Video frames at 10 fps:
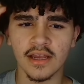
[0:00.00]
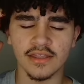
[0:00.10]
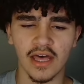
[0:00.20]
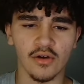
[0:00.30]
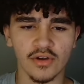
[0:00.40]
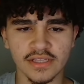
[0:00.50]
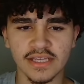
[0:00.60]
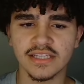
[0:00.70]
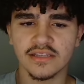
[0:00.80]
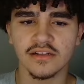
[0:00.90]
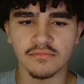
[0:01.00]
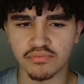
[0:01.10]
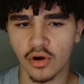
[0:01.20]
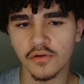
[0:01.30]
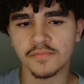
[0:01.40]
Now, it is still
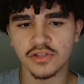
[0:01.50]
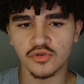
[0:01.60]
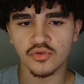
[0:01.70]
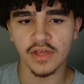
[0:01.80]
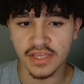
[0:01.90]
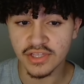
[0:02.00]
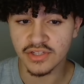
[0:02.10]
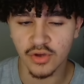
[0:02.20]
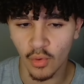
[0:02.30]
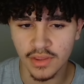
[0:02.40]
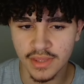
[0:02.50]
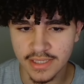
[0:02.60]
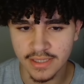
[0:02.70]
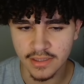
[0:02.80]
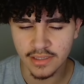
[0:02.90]
probably true that he's the one
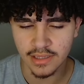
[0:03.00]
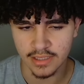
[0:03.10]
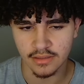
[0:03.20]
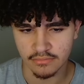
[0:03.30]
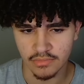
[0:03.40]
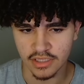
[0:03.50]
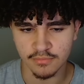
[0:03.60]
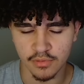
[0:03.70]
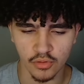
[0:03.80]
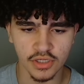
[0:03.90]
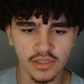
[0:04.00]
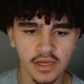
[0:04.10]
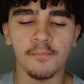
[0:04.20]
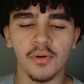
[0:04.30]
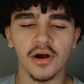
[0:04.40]
that did it, like the explosion,
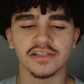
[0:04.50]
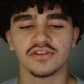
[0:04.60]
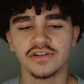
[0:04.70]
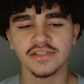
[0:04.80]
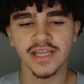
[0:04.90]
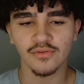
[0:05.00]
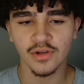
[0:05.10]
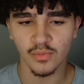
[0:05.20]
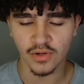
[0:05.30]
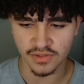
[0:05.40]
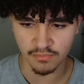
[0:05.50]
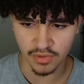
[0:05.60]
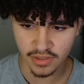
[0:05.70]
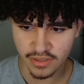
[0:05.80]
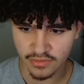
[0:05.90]
but turns out it was
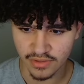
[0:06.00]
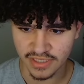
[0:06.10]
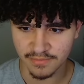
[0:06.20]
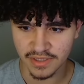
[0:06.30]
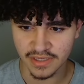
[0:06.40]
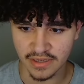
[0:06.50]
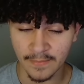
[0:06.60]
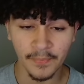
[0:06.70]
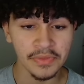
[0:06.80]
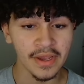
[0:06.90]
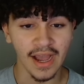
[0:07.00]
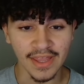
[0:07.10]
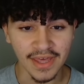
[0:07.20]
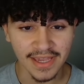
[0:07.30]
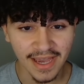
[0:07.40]
Mercury speaking.
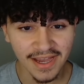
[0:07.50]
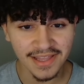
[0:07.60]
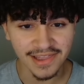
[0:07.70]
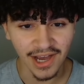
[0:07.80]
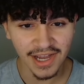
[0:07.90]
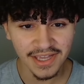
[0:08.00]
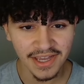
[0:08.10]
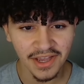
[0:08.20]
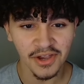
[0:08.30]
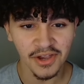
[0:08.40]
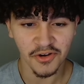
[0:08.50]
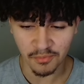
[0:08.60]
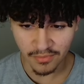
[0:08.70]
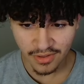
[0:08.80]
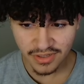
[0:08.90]
And I can't lie,
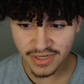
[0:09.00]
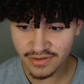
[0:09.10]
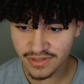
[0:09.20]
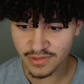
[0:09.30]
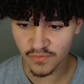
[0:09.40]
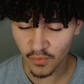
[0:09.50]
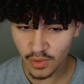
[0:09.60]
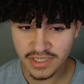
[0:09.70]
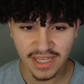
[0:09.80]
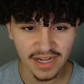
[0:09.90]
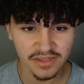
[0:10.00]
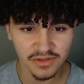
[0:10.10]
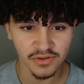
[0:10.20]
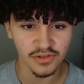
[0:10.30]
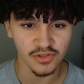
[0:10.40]
Mercury's voice
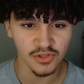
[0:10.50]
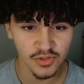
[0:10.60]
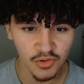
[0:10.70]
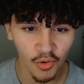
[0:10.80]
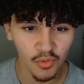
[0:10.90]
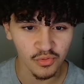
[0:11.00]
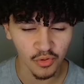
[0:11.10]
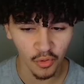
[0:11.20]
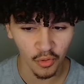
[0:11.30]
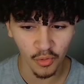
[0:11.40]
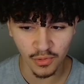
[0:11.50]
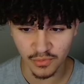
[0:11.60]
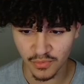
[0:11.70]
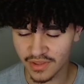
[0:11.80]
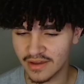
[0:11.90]
actor is so cold
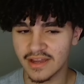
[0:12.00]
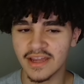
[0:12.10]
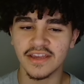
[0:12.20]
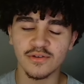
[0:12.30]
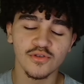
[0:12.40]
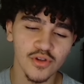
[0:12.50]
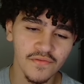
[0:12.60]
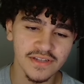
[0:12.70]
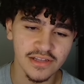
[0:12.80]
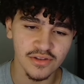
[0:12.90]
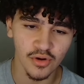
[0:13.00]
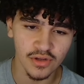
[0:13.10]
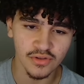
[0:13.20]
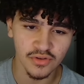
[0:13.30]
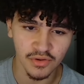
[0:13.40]
with it. He was obviously
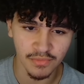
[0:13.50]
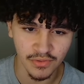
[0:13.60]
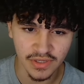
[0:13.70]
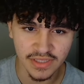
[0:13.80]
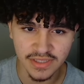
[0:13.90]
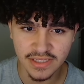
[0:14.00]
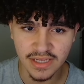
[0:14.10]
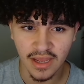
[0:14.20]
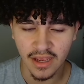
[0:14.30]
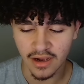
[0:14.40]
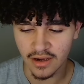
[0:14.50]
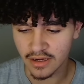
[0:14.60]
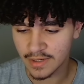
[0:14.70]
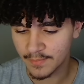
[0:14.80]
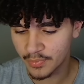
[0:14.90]
talking to the Marines.
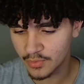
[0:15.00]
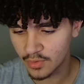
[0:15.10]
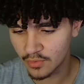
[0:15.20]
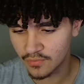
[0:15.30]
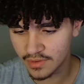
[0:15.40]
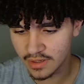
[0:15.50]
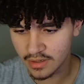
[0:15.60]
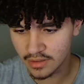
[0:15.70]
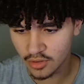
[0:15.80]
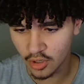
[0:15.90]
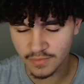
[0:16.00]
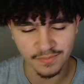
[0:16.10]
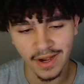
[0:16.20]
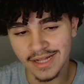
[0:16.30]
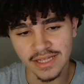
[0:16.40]
Over the comms,
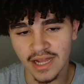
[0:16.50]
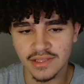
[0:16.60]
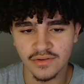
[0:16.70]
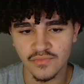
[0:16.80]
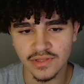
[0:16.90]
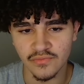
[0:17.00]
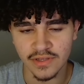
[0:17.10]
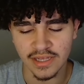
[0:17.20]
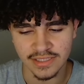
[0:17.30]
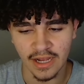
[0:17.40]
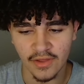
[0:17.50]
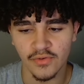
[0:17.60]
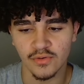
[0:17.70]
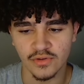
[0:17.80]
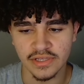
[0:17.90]
but I didn't really realize that. I
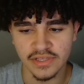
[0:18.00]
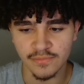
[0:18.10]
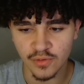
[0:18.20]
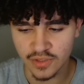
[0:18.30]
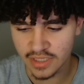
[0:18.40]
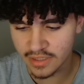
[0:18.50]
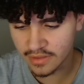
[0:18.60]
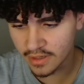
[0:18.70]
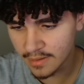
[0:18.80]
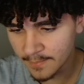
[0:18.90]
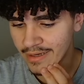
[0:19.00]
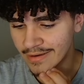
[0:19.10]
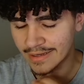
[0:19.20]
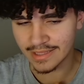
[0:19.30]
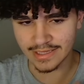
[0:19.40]
thought it was Emu saying that,
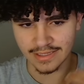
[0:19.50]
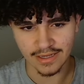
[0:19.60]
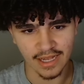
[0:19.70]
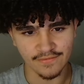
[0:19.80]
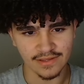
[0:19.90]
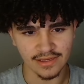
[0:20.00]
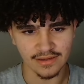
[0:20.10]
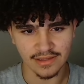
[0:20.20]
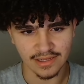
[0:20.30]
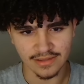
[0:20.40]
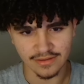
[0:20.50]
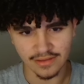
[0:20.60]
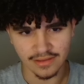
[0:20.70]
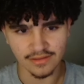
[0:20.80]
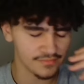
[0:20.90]
having like a
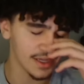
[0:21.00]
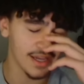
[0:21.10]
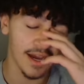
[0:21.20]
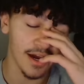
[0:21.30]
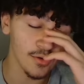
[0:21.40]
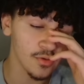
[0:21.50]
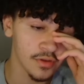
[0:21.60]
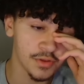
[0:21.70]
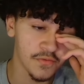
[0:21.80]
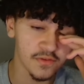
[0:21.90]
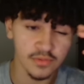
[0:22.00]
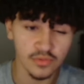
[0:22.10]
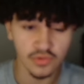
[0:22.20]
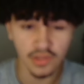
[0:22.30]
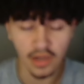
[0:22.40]
little, I don't know the difference
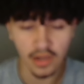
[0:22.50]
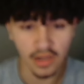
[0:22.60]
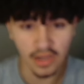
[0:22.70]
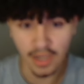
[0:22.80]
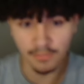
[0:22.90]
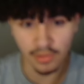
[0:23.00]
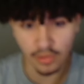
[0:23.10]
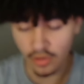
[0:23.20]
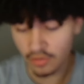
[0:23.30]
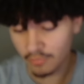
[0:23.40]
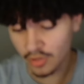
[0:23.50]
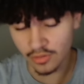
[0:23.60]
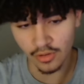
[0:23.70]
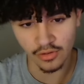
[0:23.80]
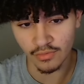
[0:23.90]
between a epilogue,
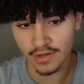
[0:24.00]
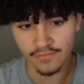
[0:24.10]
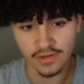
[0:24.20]
monologue, whatever.